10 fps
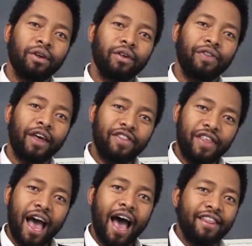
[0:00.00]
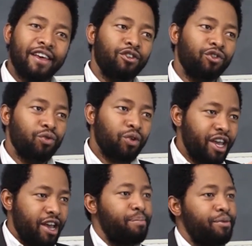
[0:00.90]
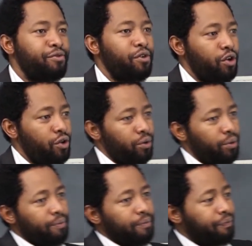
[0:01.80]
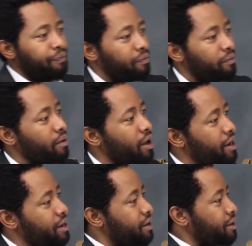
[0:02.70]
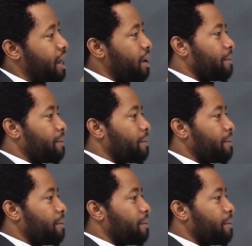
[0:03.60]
that there are others who came before you. Now,